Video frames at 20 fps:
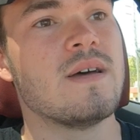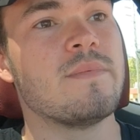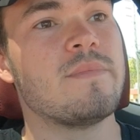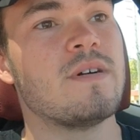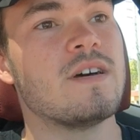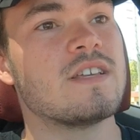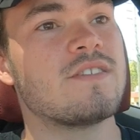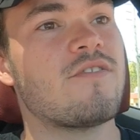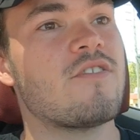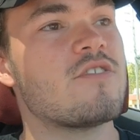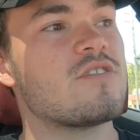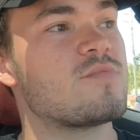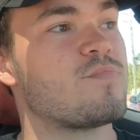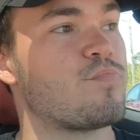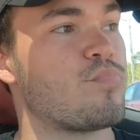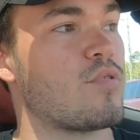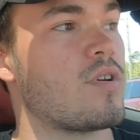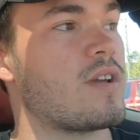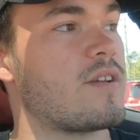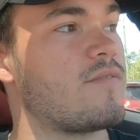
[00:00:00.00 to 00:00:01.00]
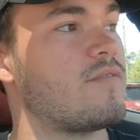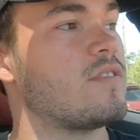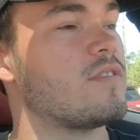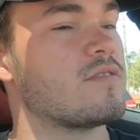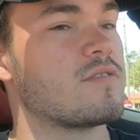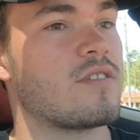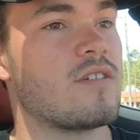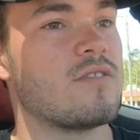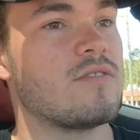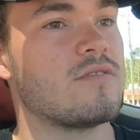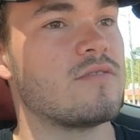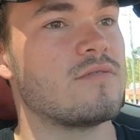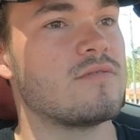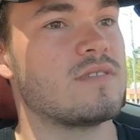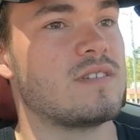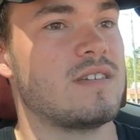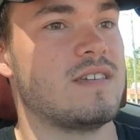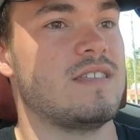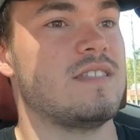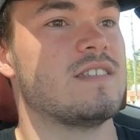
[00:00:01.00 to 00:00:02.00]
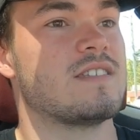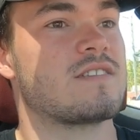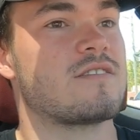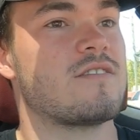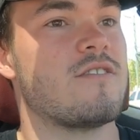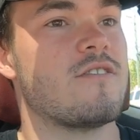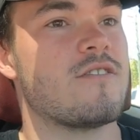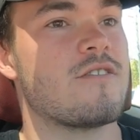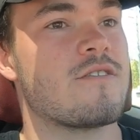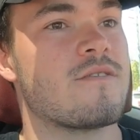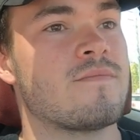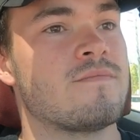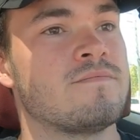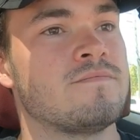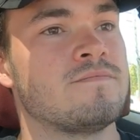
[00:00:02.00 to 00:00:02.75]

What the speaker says: but as far as brake feels goes in this car,